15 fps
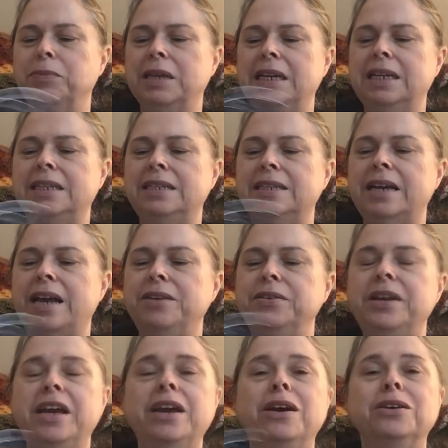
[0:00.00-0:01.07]
It's
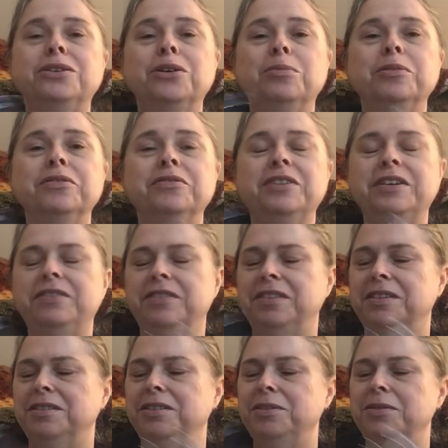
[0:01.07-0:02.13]
Saturday, October 5th,
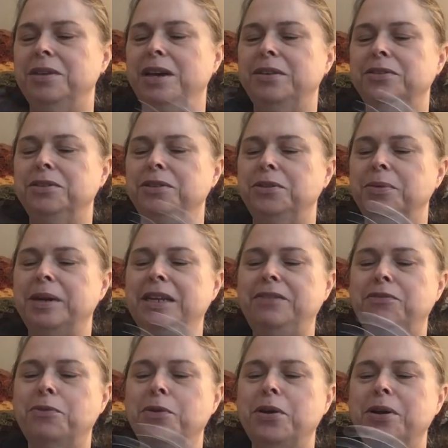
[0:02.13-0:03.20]

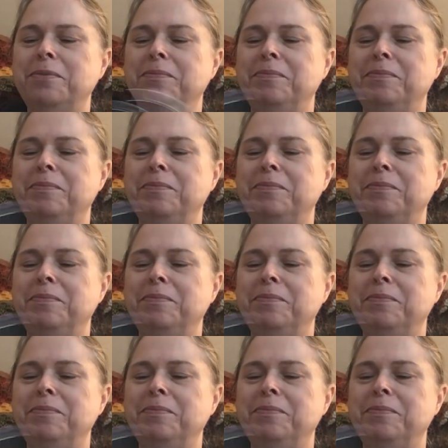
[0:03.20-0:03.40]
2024.